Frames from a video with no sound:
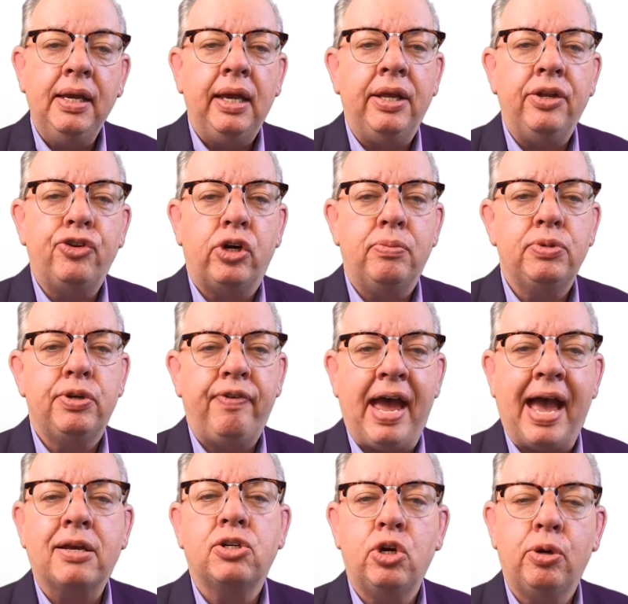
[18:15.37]
in terms of
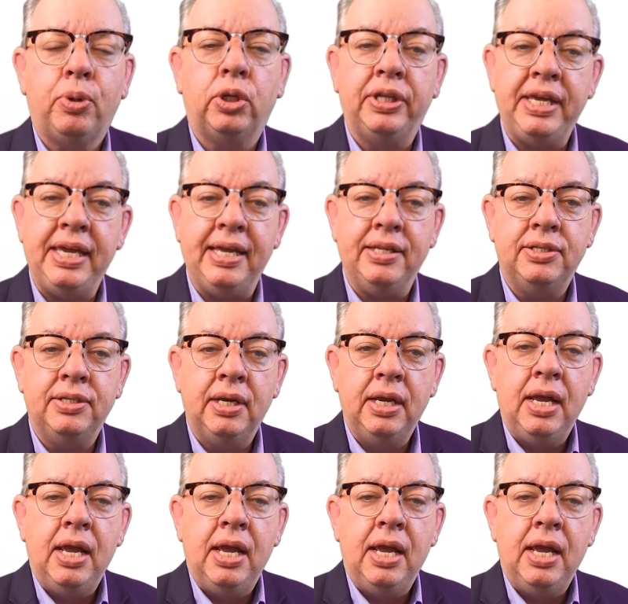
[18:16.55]
actionable leads.